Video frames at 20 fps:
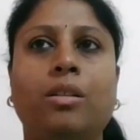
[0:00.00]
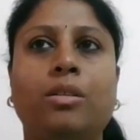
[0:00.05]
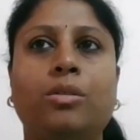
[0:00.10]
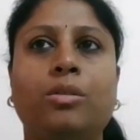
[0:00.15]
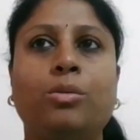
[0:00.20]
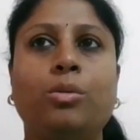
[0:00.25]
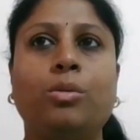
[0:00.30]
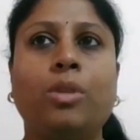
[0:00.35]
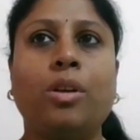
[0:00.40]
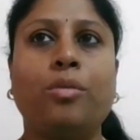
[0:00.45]

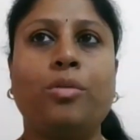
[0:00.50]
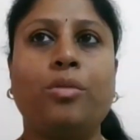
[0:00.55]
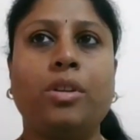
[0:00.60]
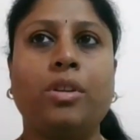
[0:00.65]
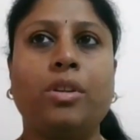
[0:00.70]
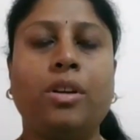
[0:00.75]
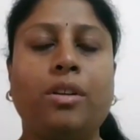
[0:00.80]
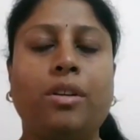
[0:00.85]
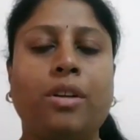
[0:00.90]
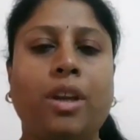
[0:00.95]
Soon after
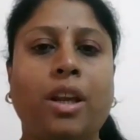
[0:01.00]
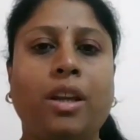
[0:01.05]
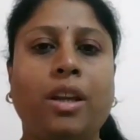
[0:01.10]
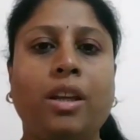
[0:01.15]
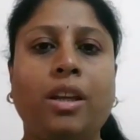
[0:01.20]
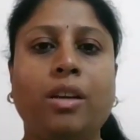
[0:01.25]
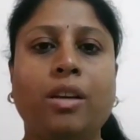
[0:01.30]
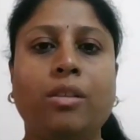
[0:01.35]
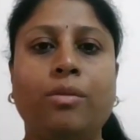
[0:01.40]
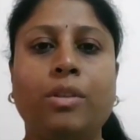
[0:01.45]
the
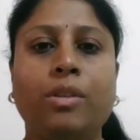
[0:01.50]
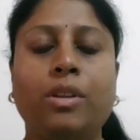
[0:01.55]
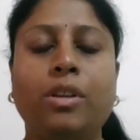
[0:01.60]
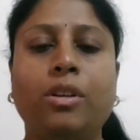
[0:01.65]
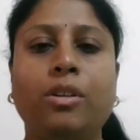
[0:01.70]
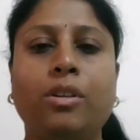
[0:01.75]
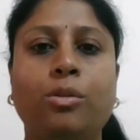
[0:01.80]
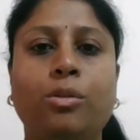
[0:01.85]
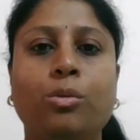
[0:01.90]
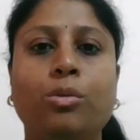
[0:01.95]
training,
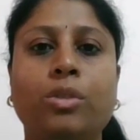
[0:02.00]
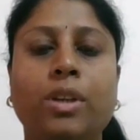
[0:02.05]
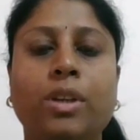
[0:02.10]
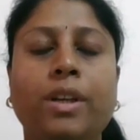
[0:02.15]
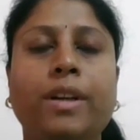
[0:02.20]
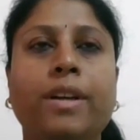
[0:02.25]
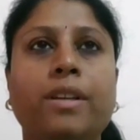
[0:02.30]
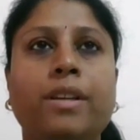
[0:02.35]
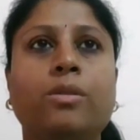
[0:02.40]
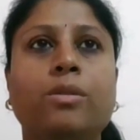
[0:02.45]
within
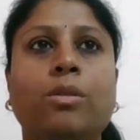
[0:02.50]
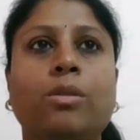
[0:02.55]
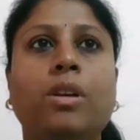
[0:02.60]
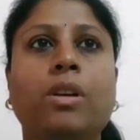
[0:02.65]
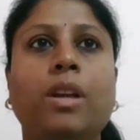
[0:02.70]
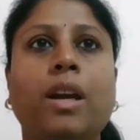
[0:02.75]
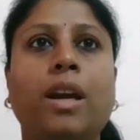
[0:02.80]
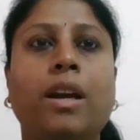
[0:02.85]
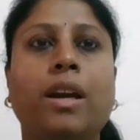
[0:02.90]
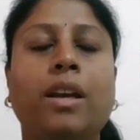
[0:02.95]
2-3 days
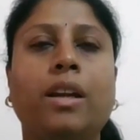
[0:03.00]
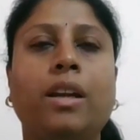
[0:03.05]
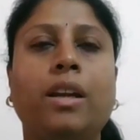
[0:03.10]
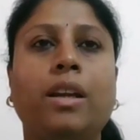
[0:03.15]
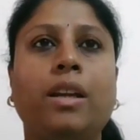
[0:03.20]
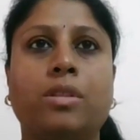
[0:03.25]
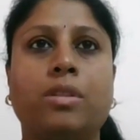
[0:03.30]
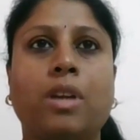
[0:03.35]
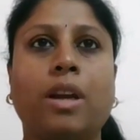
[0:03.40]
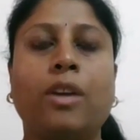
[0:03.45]
only,
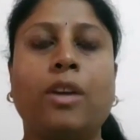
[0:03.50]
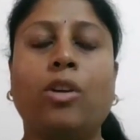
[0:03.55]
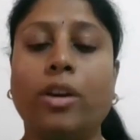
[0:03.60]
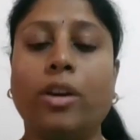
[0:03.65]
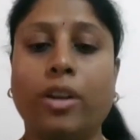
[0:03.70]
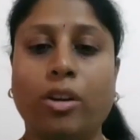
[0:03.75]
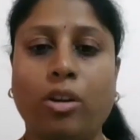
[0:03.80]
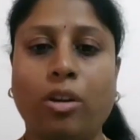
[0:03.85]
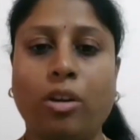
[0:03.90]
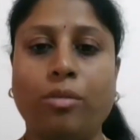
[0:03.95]
I
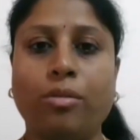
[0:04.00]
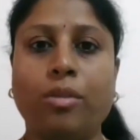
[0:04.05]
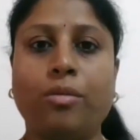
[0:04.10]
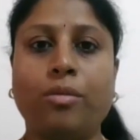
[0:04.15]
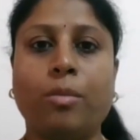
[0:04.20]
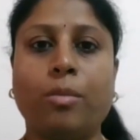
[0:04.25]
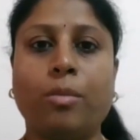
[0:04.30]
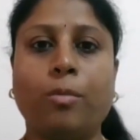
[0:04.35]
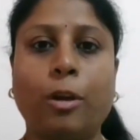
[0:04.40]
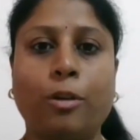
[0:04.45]
got an offer
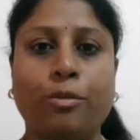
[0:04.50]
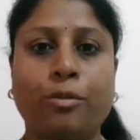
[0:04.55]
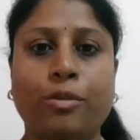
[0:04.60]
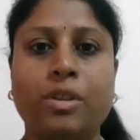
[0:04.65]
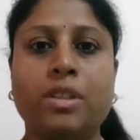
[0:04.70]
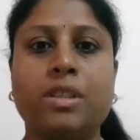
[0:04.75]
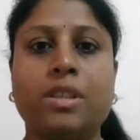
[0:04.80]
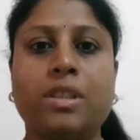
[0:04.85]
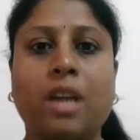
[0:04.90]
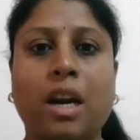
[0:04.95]
from one of
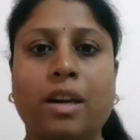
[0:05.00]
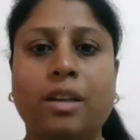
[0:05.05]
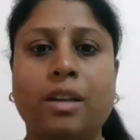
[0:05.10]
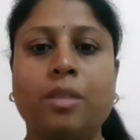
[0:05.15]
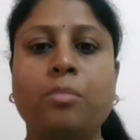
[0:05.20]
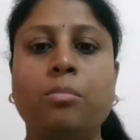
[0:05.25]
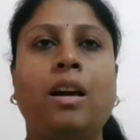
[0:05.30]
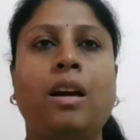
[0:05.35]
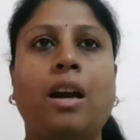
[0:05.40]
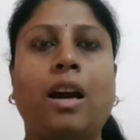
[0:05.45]
the
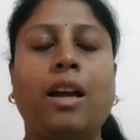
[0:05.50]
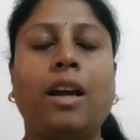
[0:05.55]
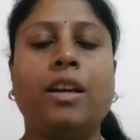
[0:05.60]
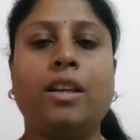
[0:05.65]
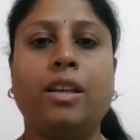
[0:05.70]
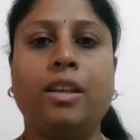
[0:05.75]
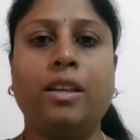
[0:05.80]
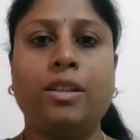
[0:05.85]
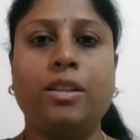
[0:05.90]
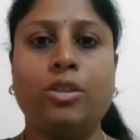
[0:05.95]
startup.
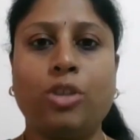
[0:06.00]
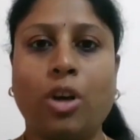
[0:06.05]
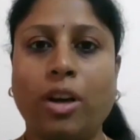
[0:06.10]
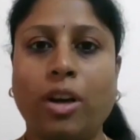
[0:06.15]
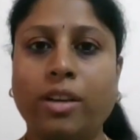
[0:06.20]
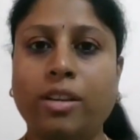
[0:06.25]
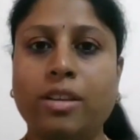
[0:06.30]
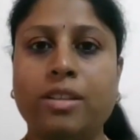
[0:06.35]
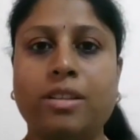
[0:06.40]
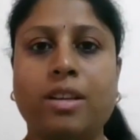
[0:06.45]
I
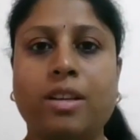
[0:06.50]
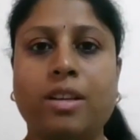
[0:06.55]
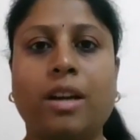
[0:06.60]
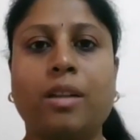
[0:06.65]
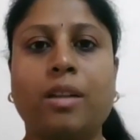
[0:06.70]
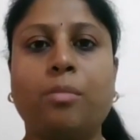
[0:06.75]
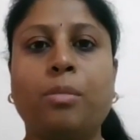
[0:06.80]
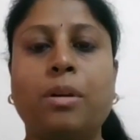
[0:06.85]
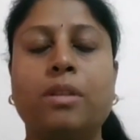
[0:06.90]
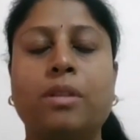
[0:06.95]
joined that
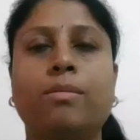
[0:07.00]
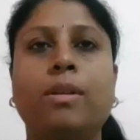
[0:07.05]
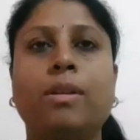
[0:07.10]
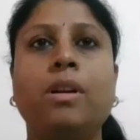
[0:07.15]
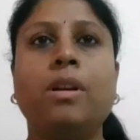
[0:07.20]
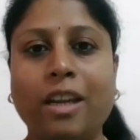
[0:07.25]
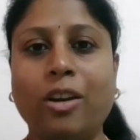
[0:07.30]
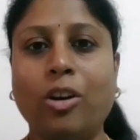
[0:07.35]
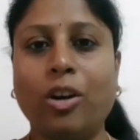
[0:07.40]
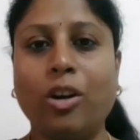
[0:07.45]
startup as
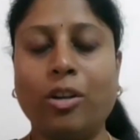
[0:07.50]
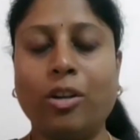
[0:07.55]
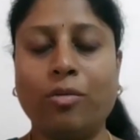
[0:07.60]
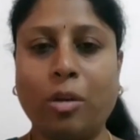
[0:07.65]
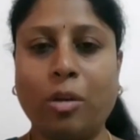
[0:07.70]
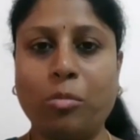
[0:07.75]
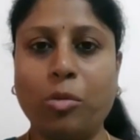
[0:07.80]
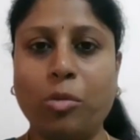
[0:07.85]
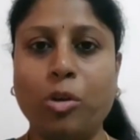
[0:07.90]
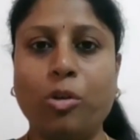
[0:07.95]
well. I got
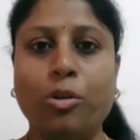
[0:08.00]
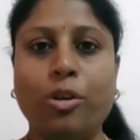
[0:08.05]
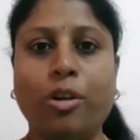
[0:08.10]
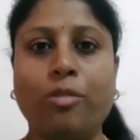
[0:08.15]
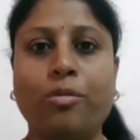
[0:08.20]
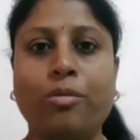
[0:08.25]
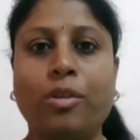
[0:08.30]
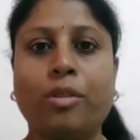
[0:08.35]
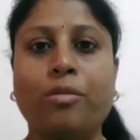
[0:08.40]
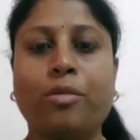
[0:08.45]
one more good
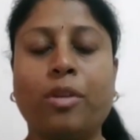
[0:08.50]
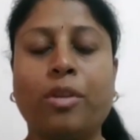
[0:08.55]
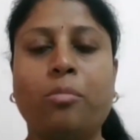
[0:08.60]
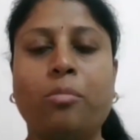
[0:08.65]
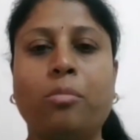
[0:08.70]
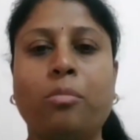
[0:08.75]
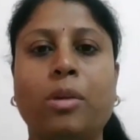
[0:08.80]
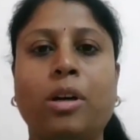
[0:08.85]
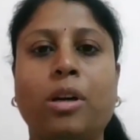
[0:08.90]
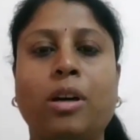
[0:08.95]
offer
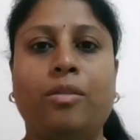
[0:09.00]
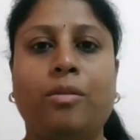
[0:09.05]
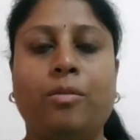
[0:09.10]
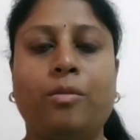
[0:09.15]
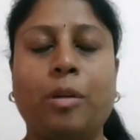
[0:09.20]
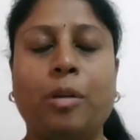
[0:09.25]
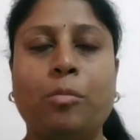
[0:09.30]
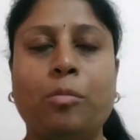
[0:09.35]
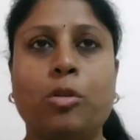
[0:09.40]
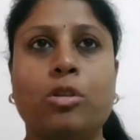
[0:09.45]
from
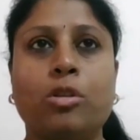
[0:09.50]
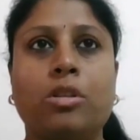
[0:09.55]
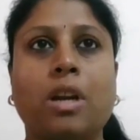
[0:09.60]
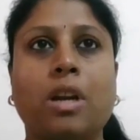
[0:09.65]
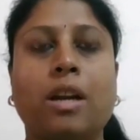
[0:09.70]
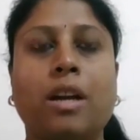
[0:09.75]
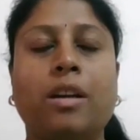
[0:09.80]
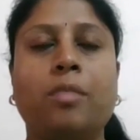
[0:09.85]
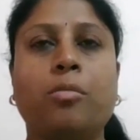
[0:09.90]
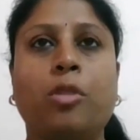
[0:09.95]
one more
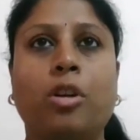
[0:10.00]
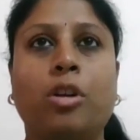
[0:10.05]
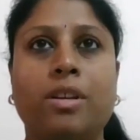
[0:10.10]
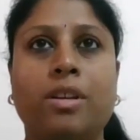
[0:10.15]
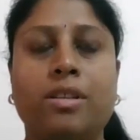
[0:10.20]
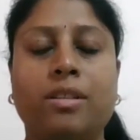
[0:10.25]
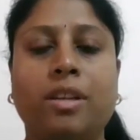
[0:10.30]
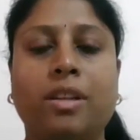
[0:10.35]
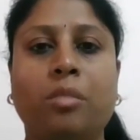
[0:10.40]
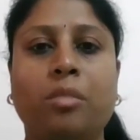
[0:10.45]
startup called
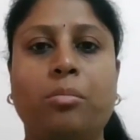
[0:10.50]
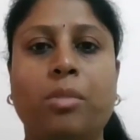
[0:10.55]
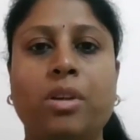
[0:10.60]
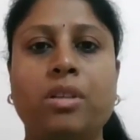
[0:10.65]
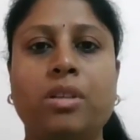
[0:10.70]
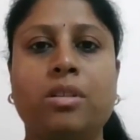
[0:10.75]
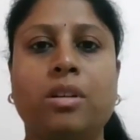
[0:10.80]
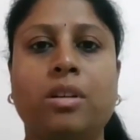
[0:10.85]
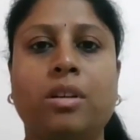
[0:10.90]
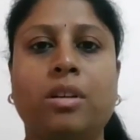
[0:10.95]
as
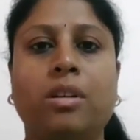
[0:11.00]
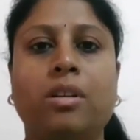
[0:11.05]
ThinkBridge.